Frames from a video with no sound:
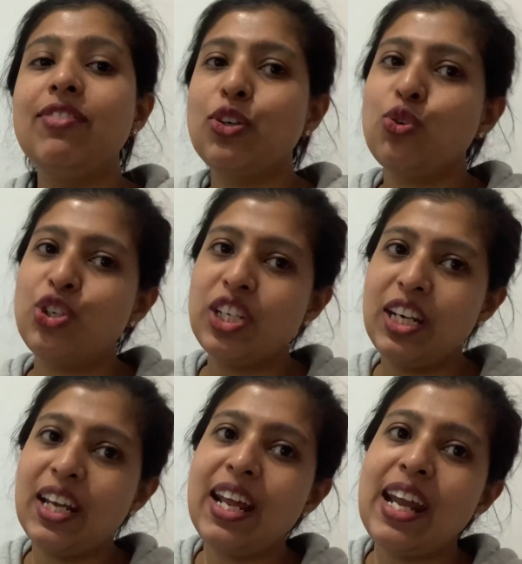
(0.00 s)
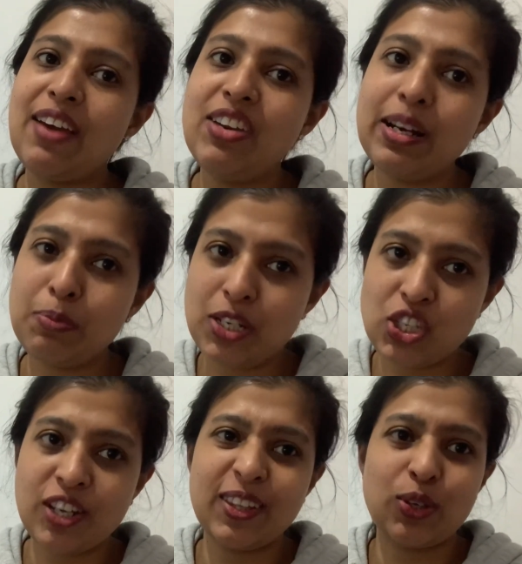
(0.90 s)
questionnaire and I will
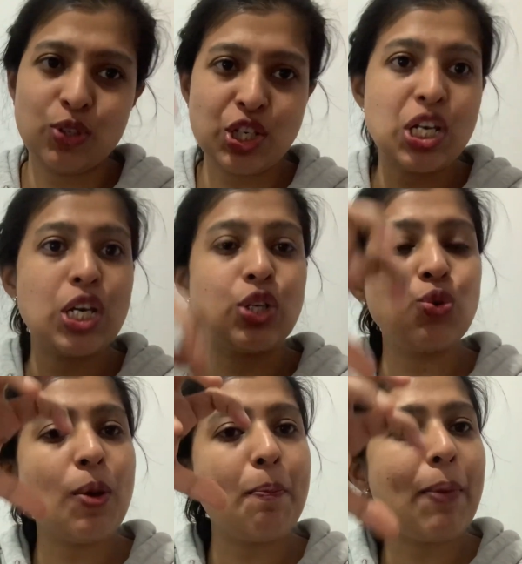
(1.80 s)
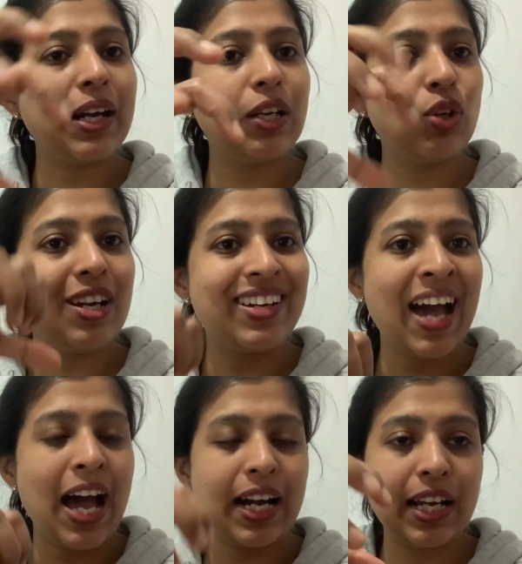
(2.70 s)
administer the questionnaire to a particular
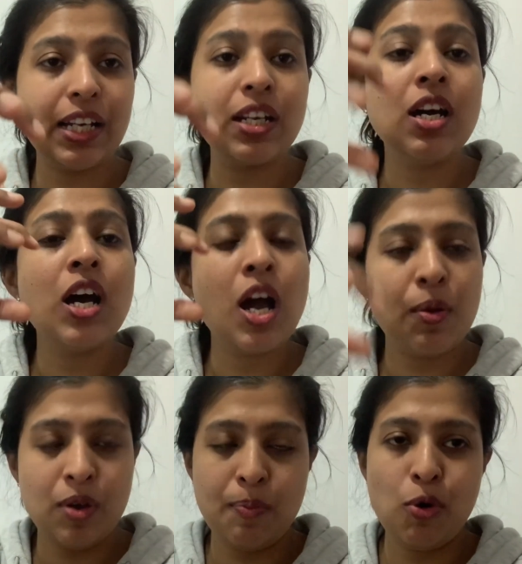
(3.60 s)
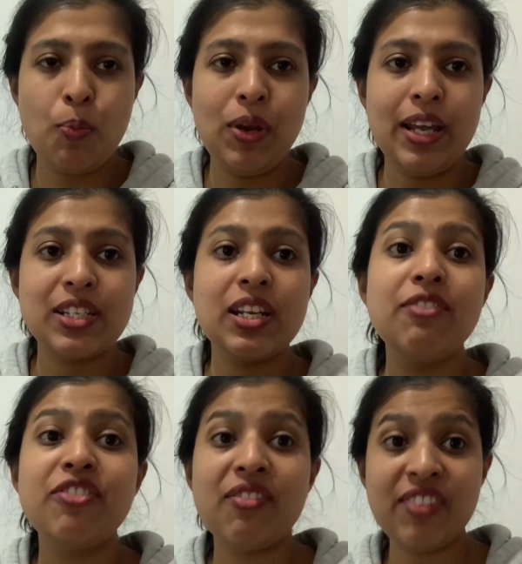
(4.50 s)
target population
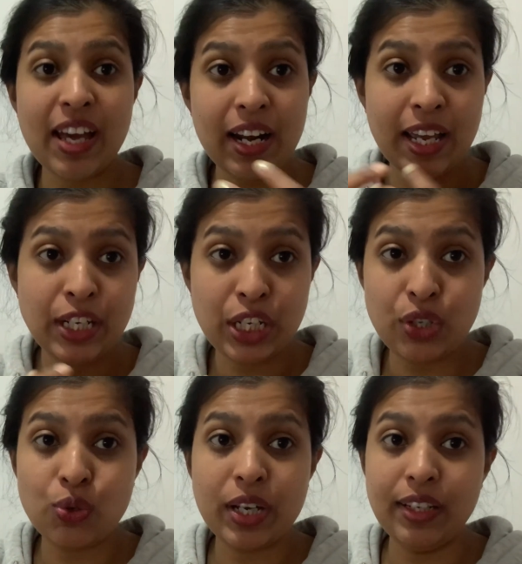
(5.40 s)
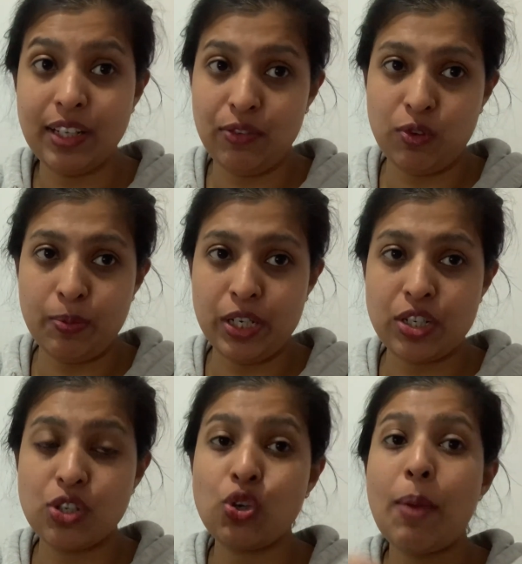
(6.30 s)
from where I need to get information.
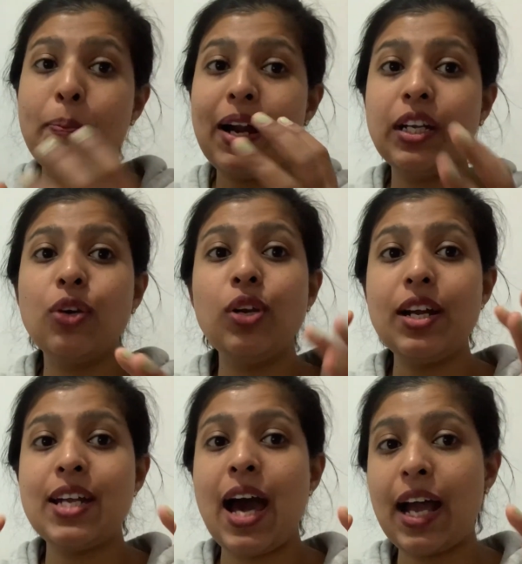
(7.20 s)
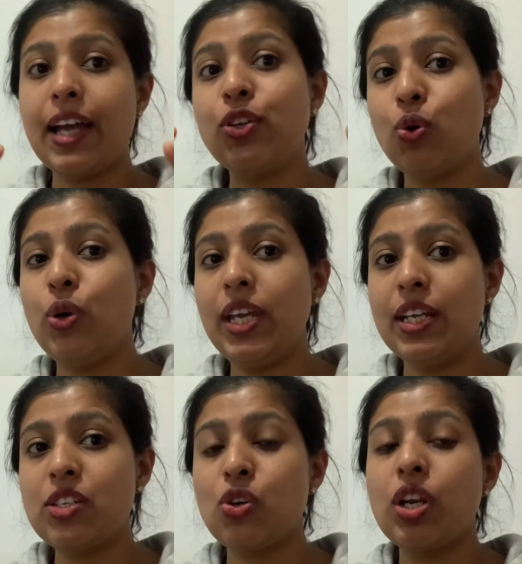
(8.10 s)
So a particular target
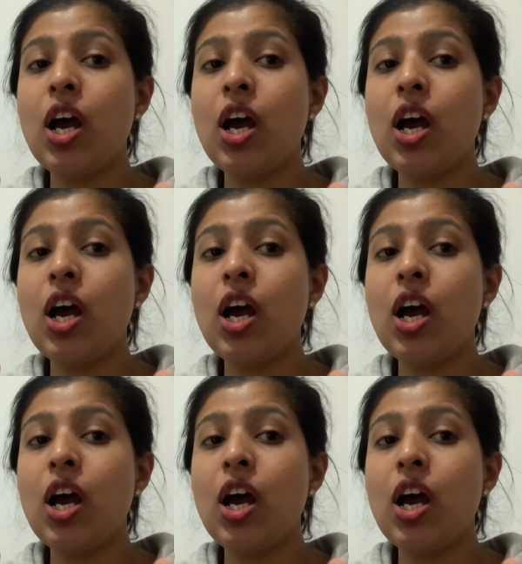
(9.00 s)
audience or